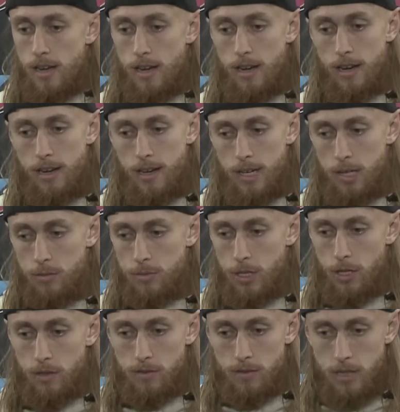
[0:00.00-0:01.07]
Um, you
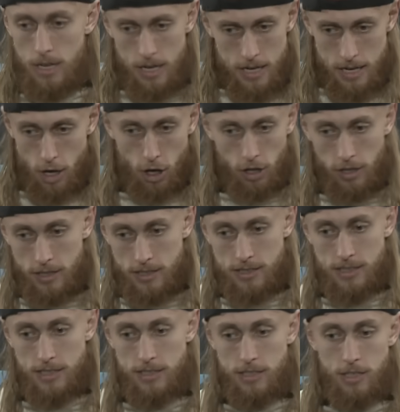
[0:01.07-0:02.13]
know, early in the
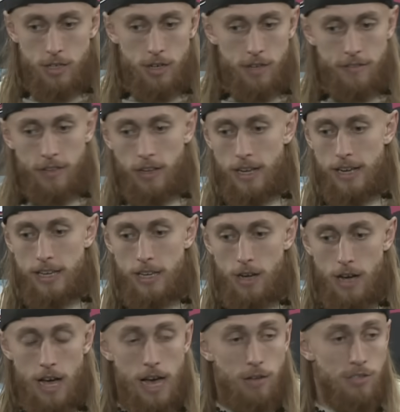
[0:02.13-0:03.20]
season, I felt like you
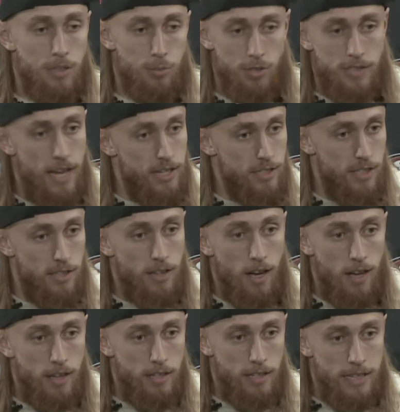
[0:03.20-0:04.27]
know I was in protection a
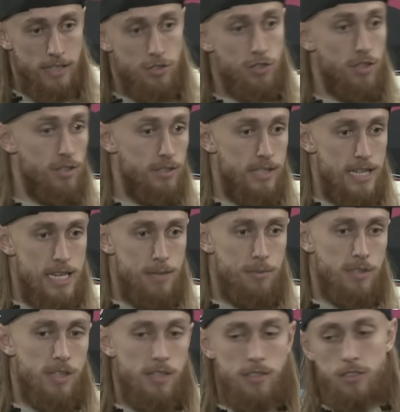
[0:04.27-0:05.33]
ton against certain
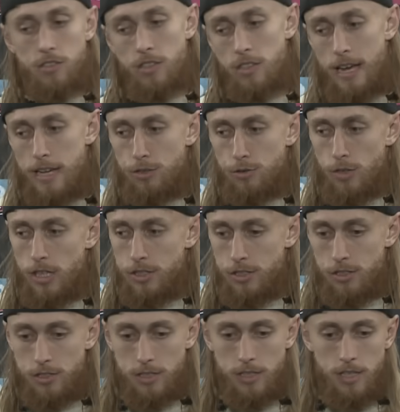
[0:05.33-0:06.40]
teams because of certain edge
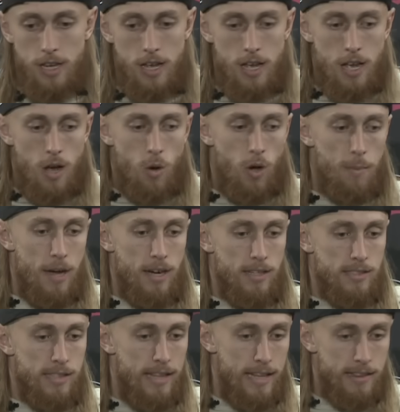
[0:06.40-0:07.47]
rushers. And well, I'm not going
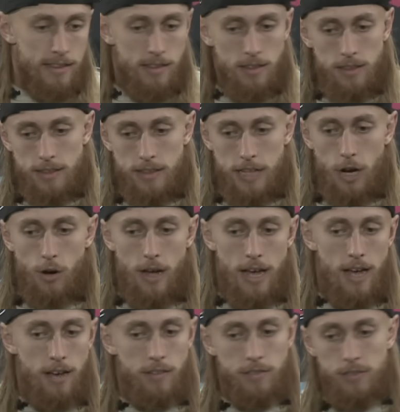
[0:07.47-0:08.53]
to say like they don't
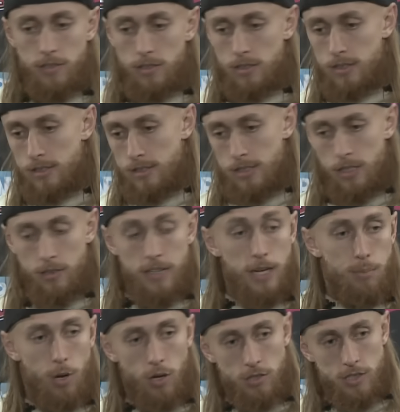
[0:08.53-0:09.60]
have you know
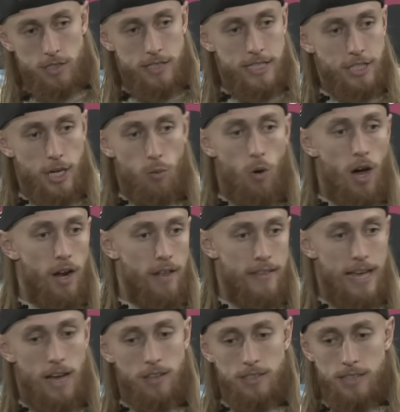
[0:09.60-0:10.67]
Nick Bosa, T.J. Watt on
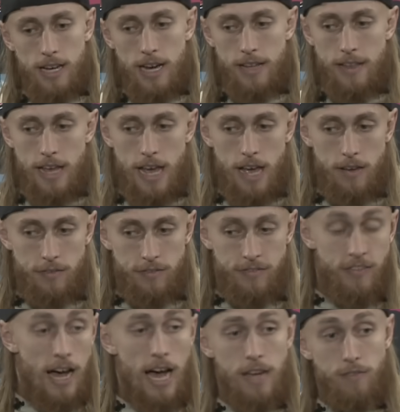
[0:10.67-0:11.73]
the outside. They have
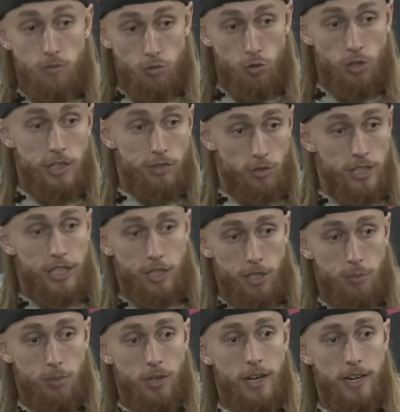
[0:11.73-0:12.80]
five really really
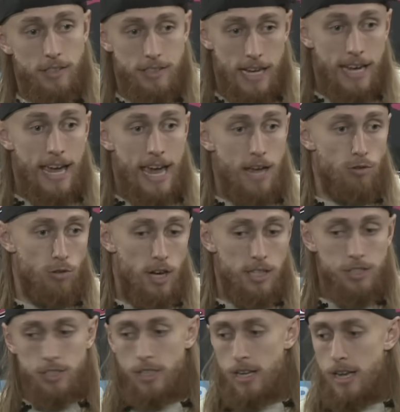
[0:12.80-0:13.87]
good players that can
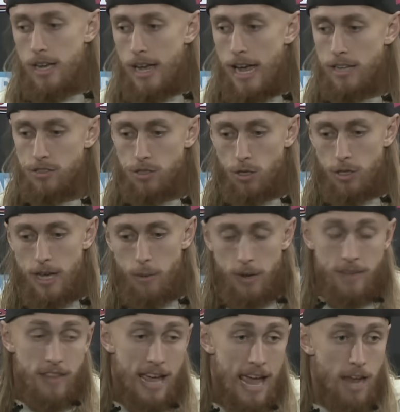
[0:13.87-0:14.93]
rush. And so yeah, we
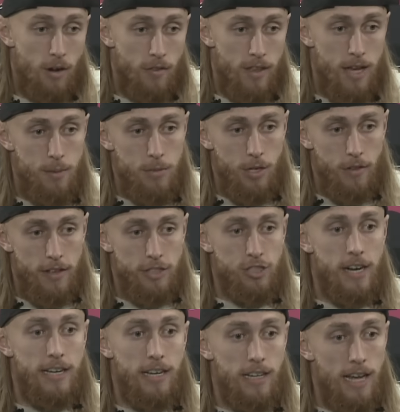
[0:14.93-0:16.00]
have to handle them. You know, they
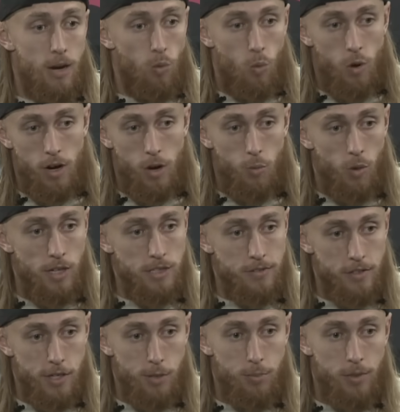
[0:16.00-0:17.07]
try to get a lot of one on ones
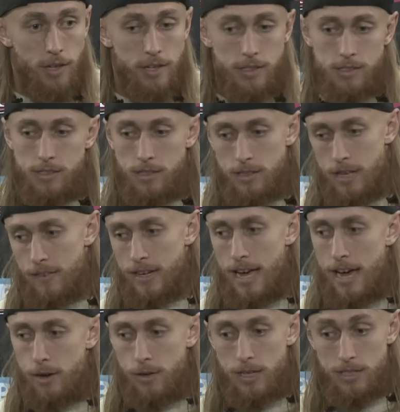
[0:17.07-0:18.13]
for their players. They have a
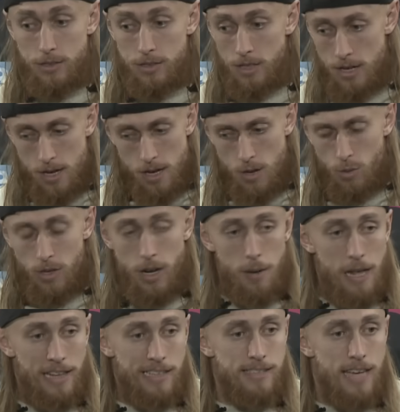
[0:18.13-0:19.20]
guy who mm-hmm. has what uh,
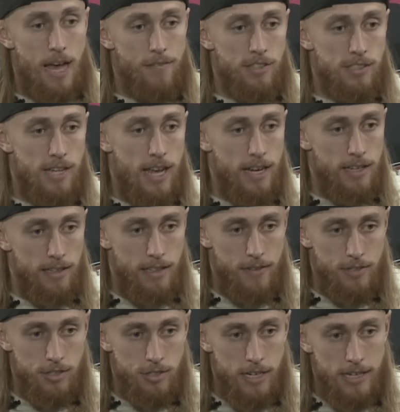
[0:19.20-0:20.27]
at least half a sack in
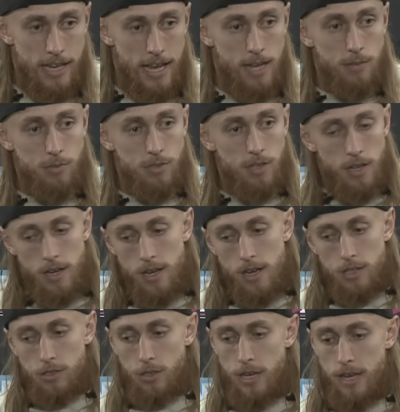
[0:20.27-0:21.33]
11 straight games.
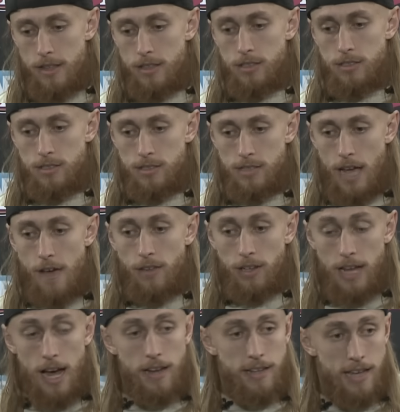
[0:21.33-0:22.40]
So yeah, there's they have a
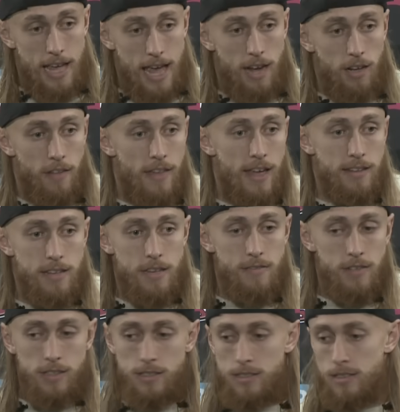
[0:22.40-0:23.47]
lot to handle on that
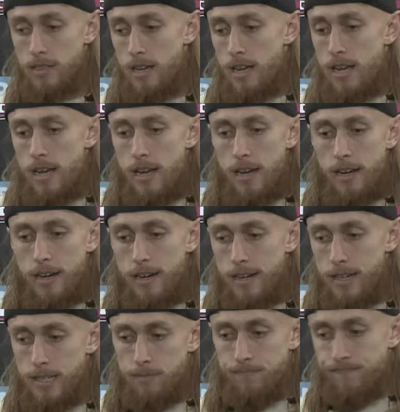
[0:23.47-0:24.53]
defense.
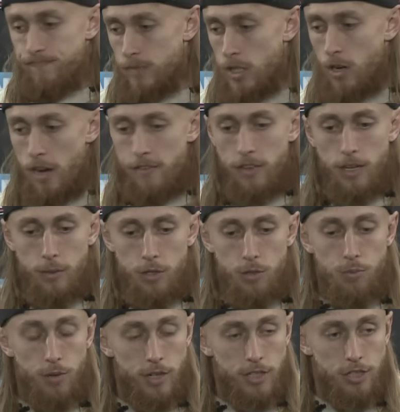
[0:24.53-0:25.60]
Um, you know, I feel like we do
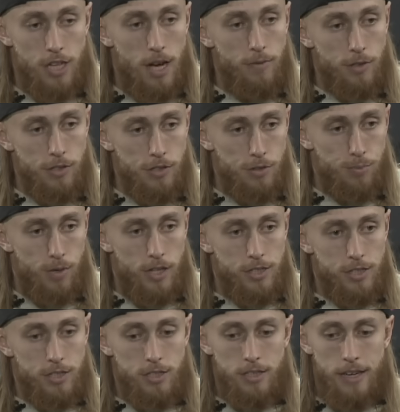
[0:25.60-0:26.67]
a pretty good job versus
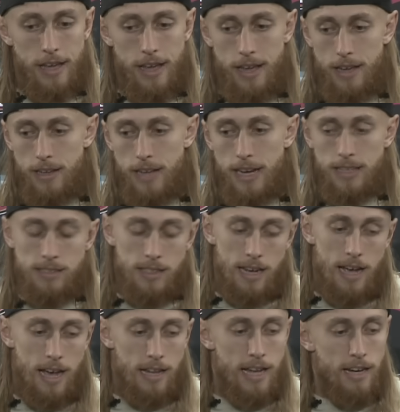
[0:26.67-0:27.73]
pressure. And like I said,
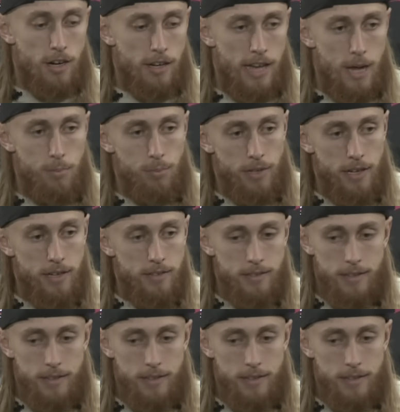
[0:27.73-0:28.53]
I, I like our game plan.